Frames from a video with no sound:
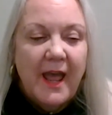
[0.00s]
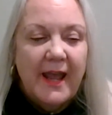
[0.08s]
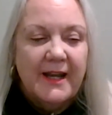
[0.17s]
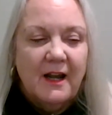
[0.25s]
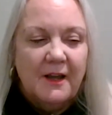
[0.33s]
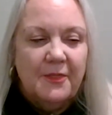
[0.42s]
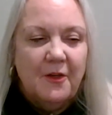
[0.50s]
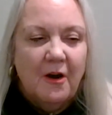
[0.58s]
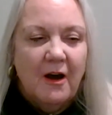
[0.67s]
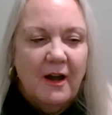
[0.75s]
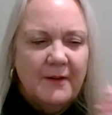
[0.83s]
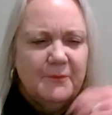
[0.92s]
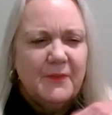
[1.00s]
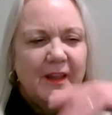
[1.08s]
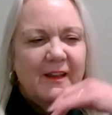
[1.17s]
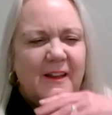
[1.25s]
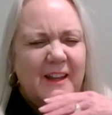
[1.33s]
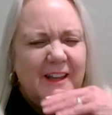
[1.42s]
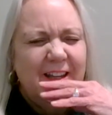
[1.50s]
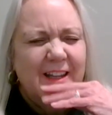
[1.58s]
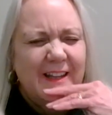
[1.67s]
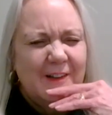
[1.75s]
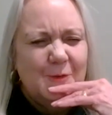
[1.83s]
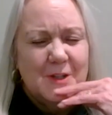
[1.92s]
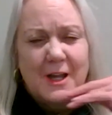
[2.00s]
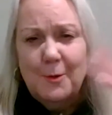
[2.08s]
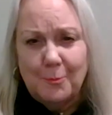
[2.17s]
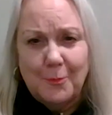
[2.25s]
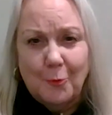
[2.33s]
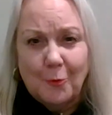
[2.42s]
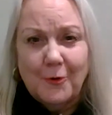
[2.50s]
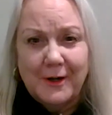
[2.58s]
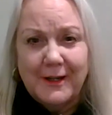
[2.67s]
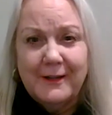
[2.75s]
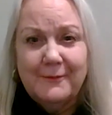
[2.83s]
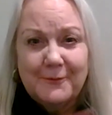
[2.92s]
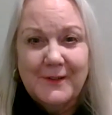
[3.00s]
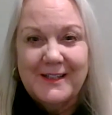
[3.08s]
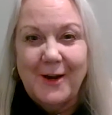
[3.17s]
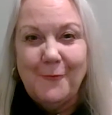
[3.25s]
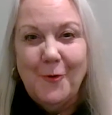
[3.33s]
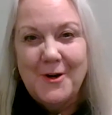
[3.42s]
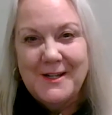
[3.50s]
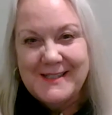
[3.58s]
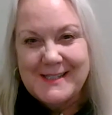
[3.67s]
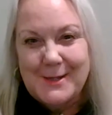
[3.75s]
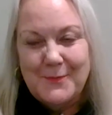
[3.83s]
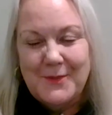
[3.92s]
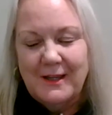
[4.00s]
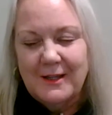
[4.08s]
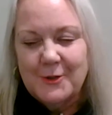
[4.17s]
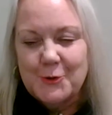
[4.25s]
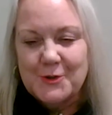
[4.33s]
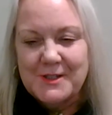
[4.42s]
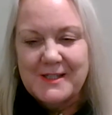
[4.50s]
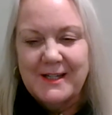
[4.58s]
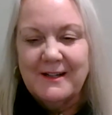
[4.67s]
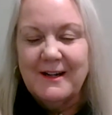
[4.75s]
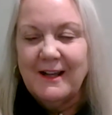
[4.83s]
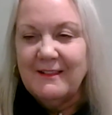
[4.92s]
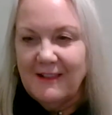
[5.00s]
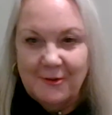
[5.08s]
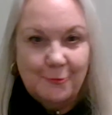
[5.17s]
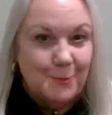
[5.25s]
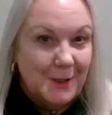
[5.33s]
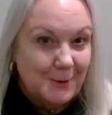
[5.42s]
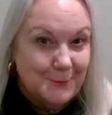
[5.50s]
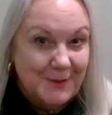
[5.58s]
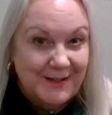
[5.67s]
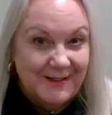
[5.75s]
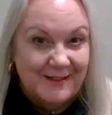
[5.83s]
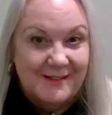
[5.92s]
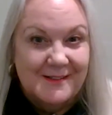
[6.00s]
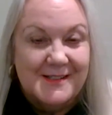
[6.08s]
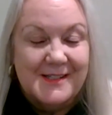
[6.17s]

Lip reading: And I thought it was kind of boring. And I wanted something interesting. And I love pumpkins.